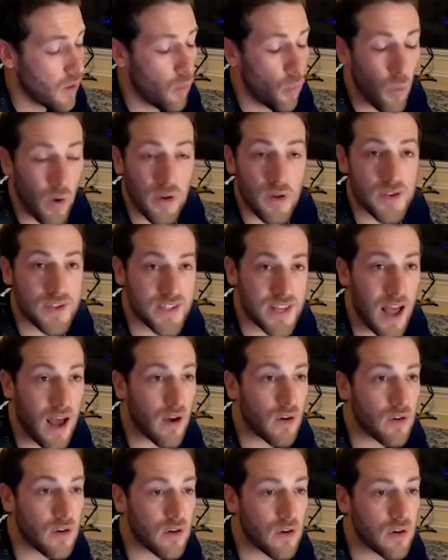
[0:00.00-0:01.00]
will
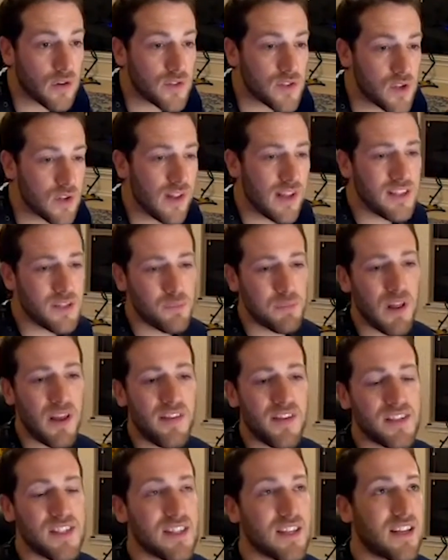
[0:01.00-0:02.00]
sound good. So let's play
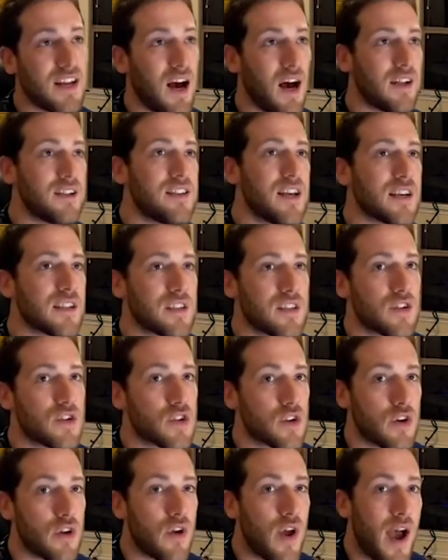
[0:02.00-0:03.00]
this in context and
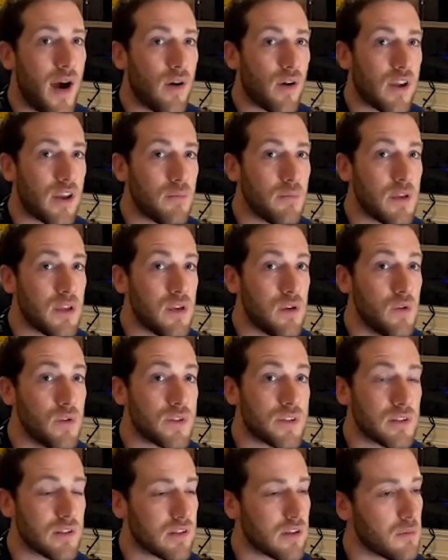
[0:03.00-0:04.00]
show you how it can be
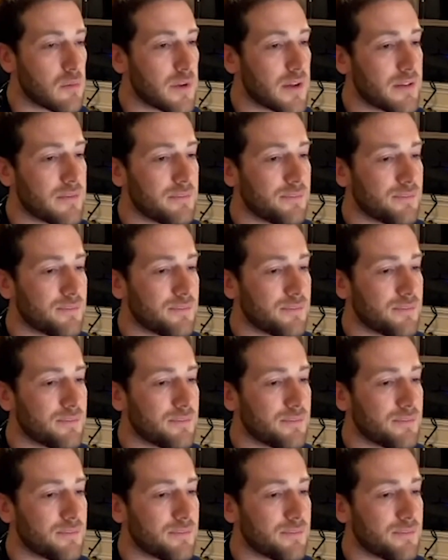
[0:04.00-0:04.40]
used a little bit.